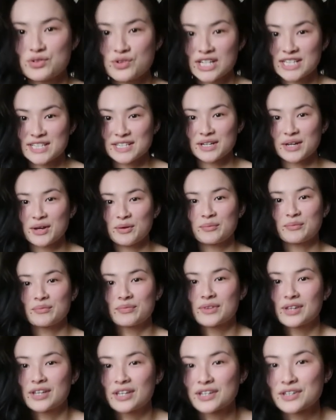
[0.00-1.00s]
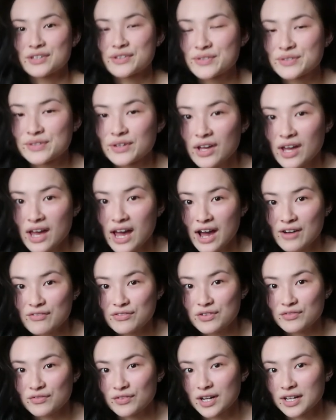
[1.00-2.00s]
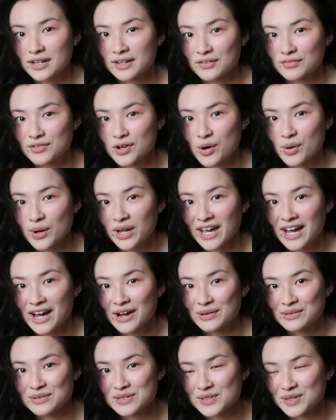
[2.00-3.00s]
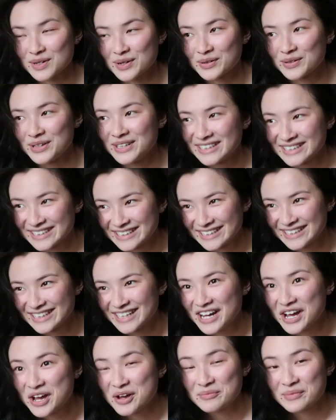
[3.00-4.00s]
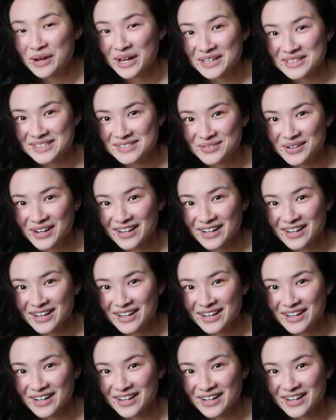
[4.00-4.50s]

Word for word: dressing up is half the fun of going out, so might as